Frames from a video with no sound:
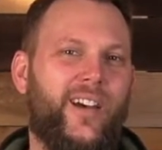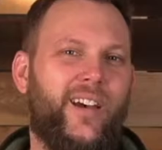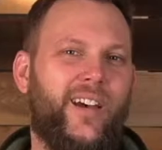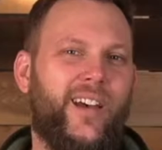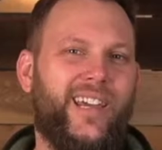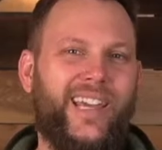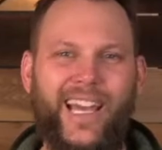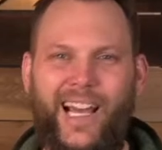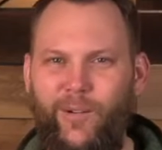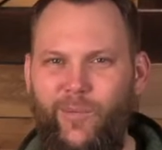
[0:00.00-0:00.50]

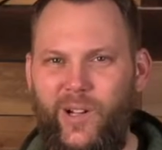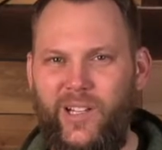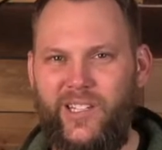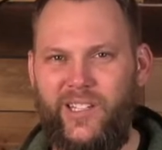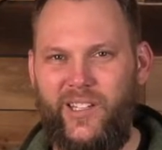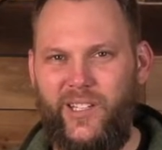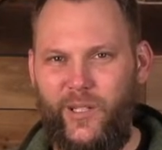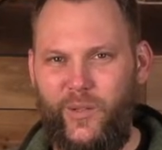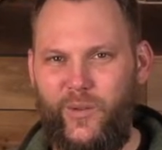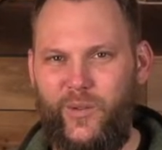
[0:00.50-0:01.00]
And God wants
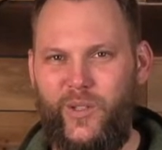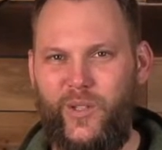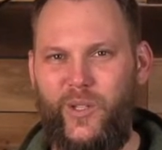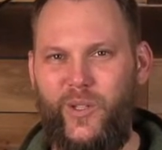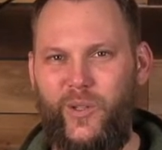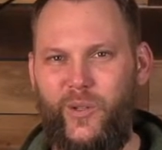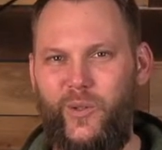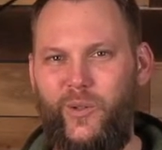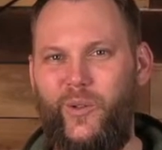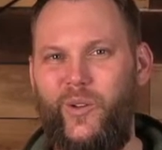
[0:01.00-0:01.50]
to use
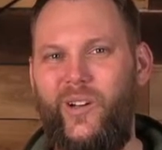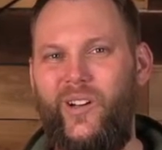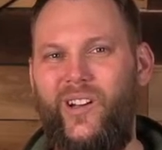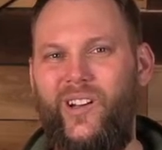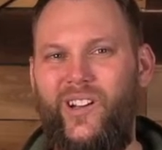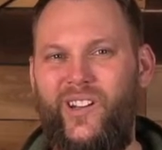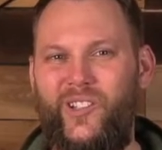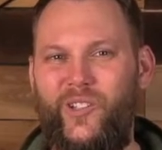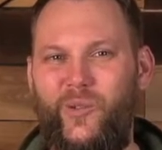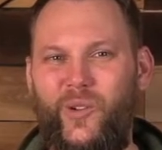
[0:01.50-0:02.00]
you
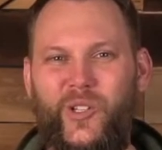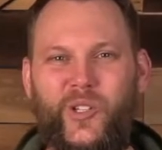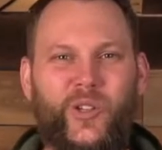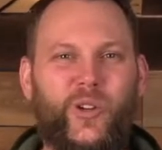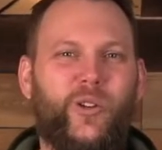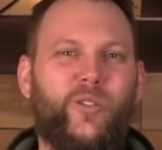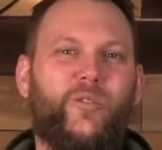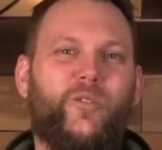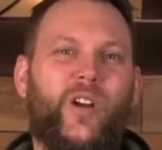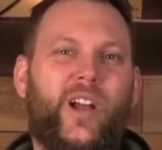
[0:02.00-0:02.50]
to reach
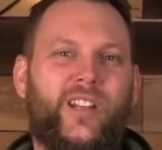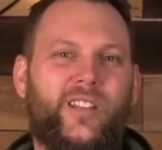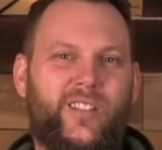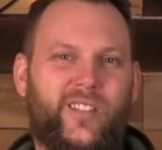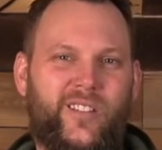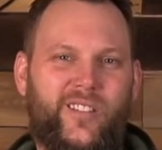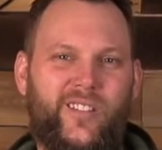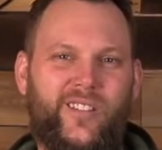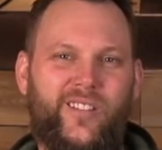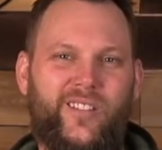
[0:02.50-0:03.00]
your
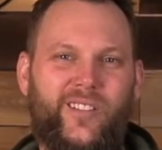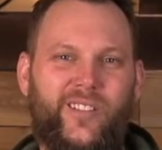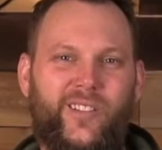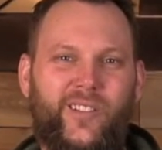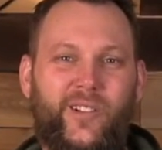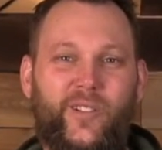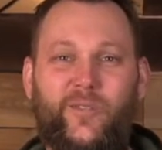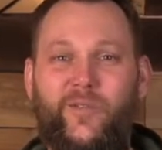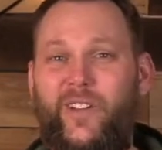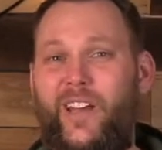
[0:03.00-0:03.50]
friends,
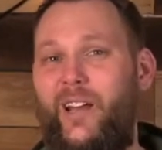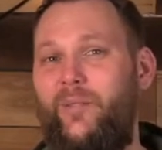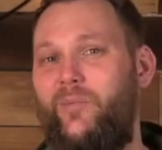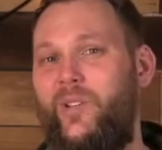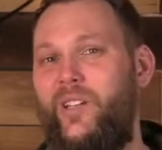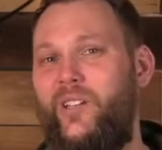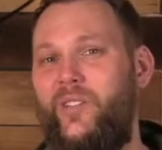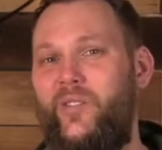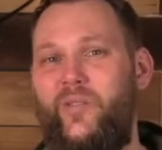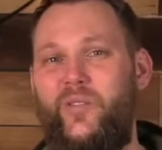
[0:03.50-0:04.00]
your
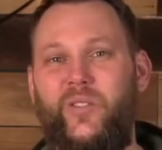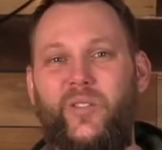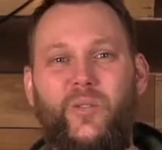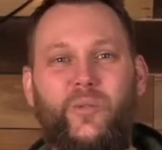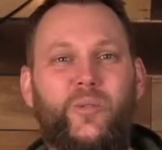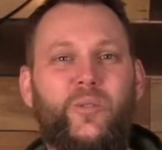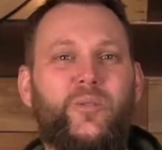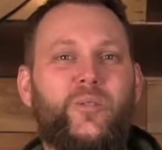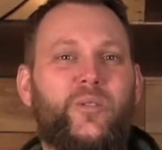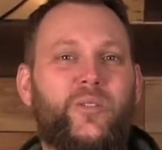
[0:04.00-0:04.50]
families, your
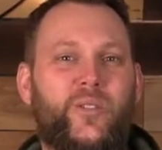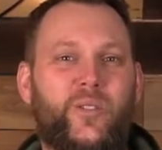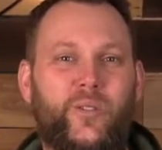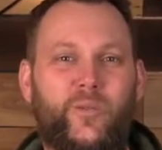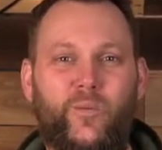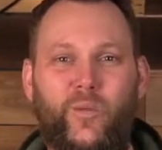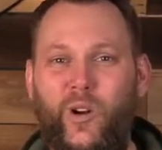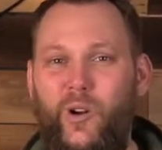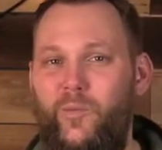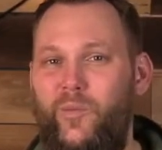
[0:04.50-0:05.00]
schools, your
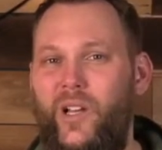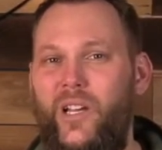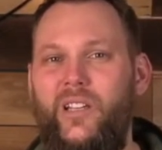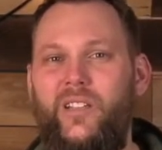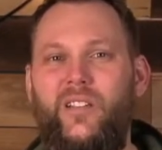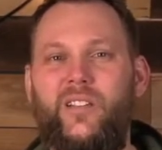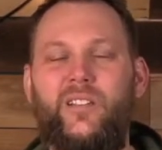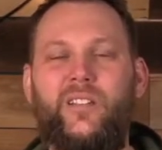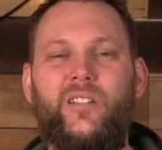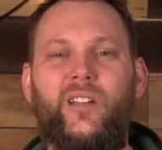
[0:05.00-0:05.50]

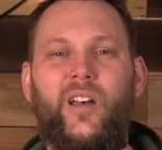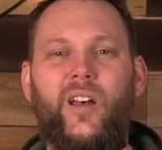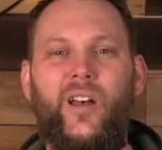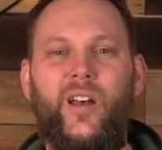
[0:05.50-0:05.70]
workplaces,